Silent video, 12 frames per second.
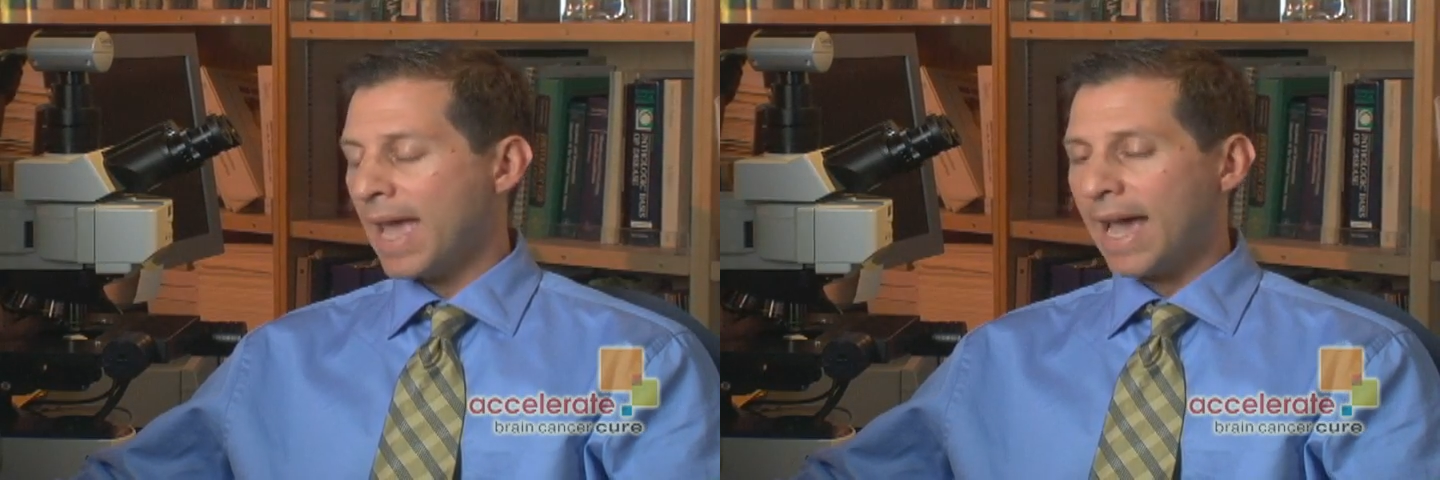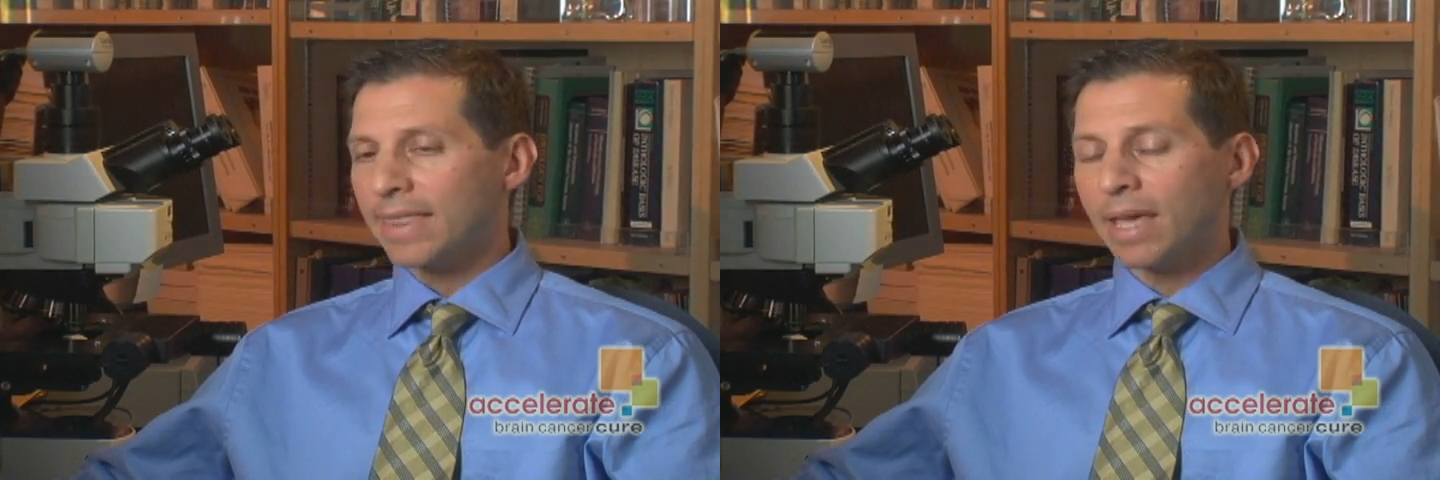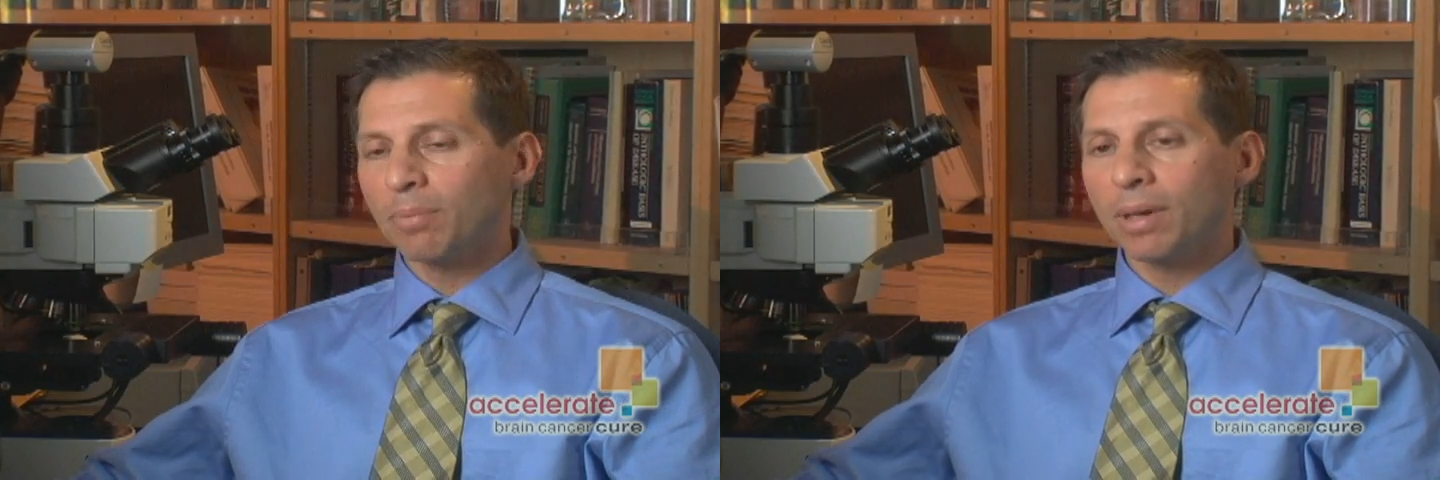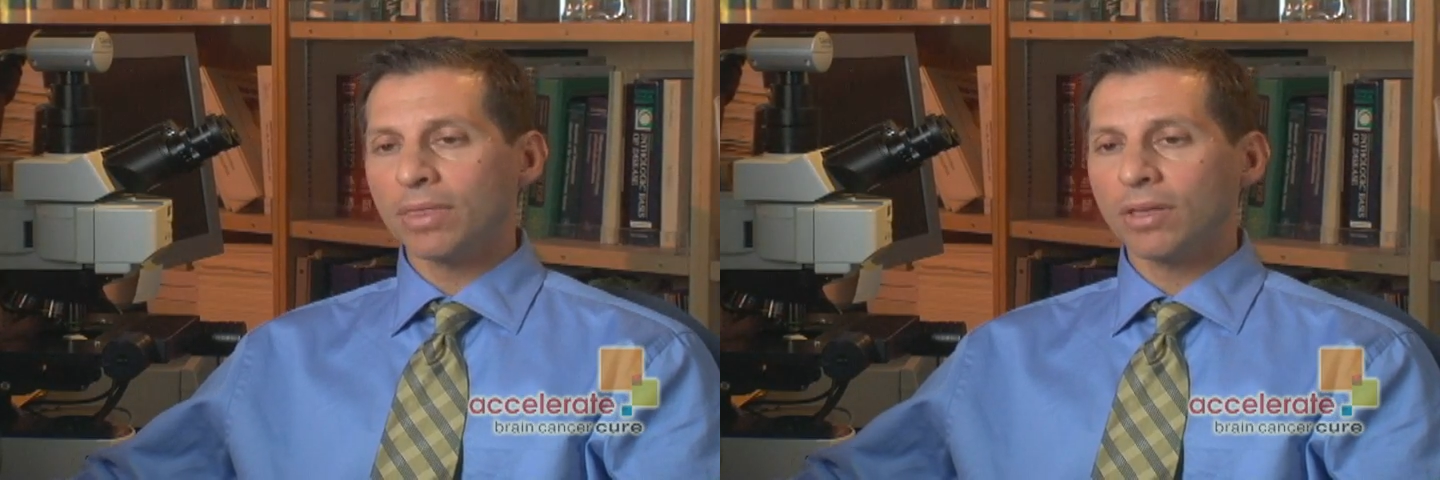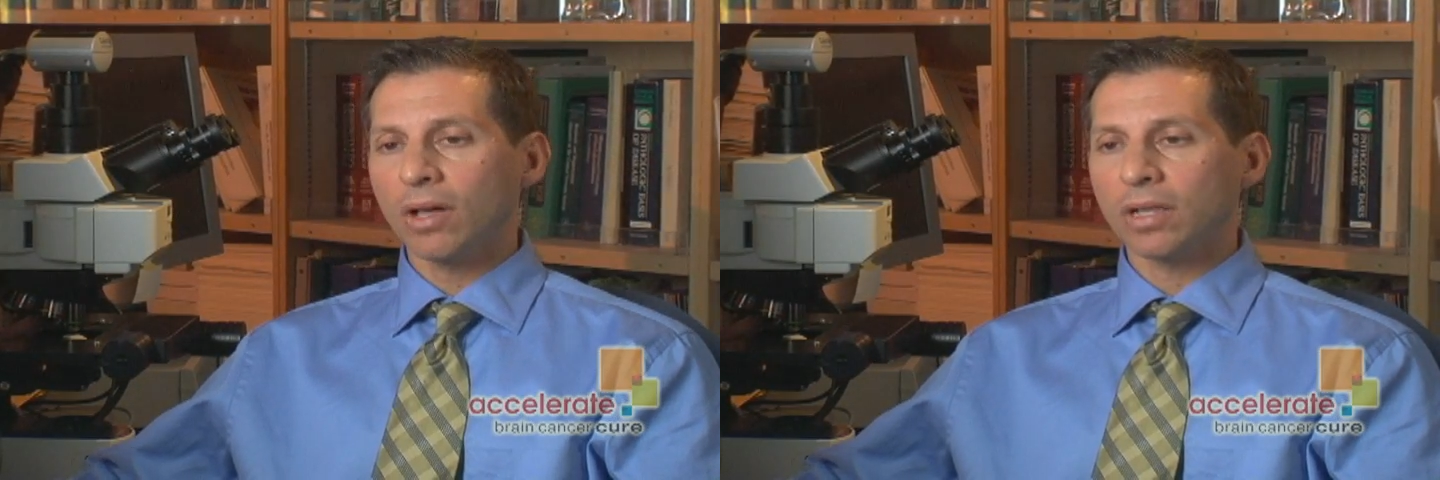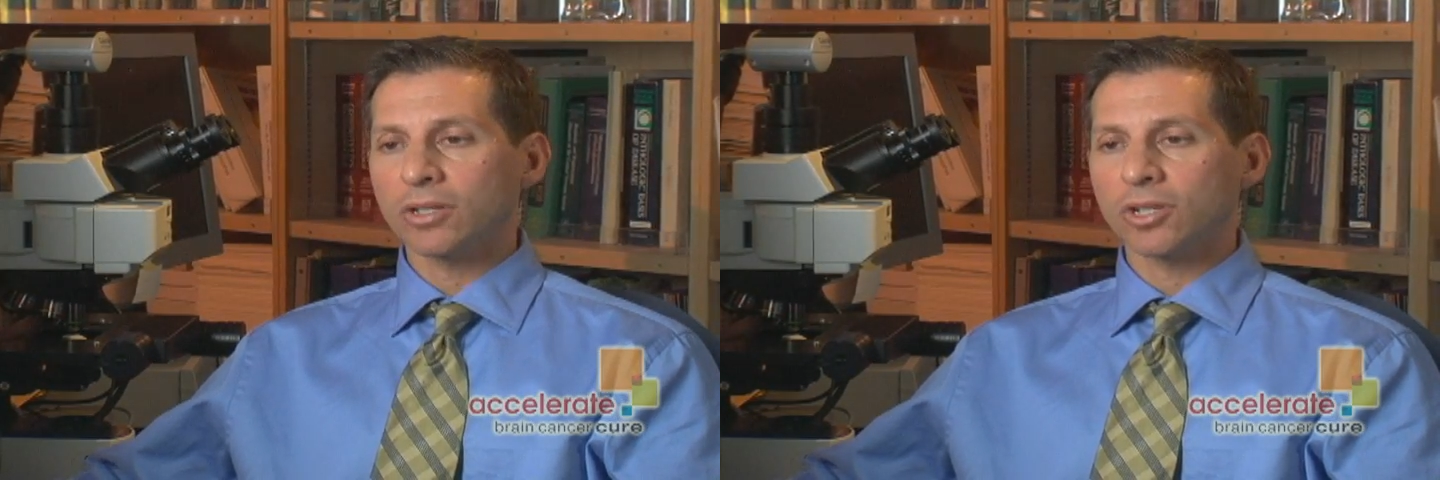And that
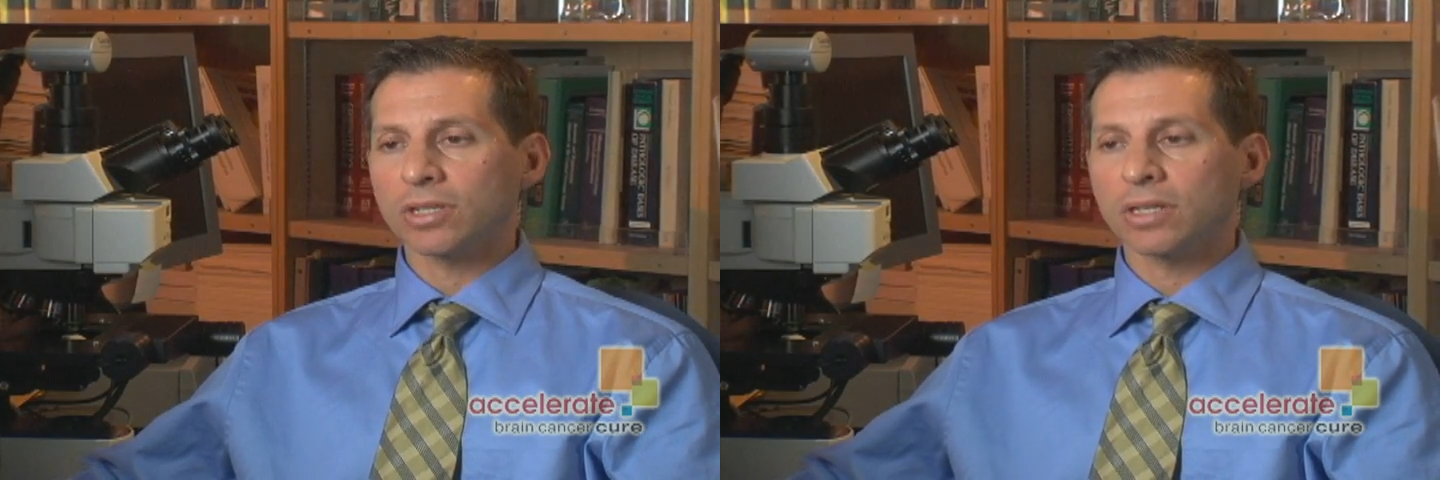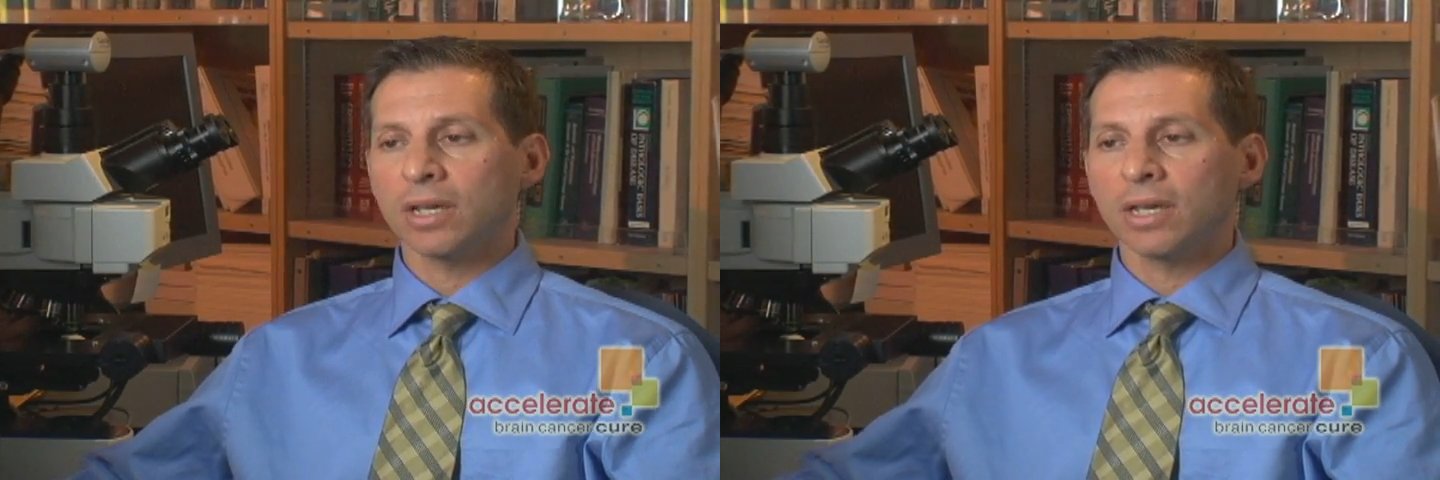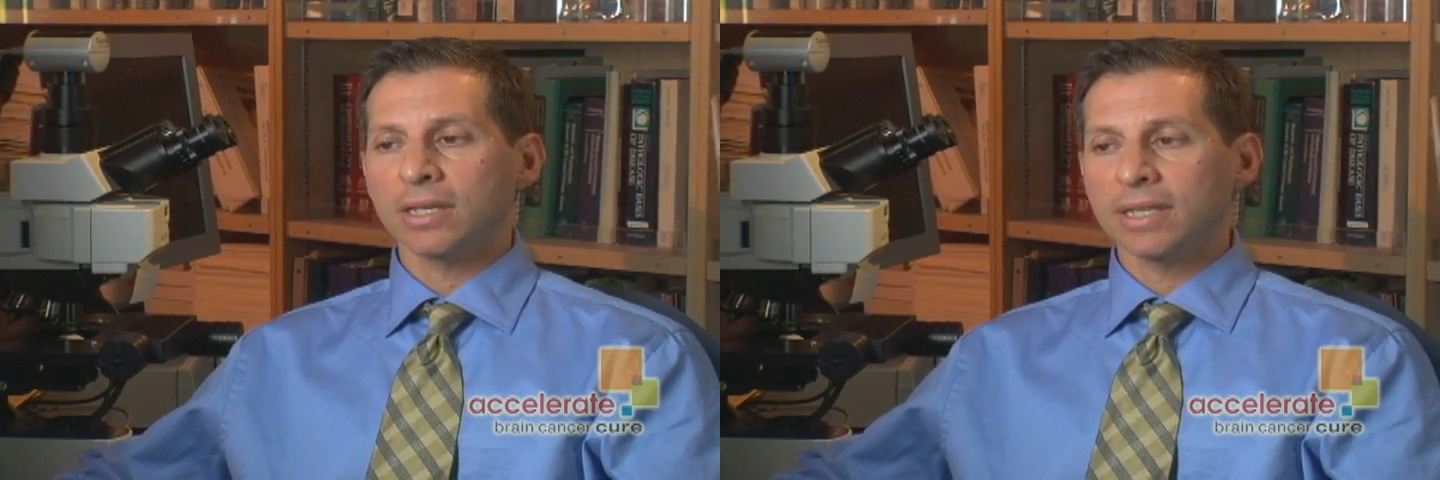pathologist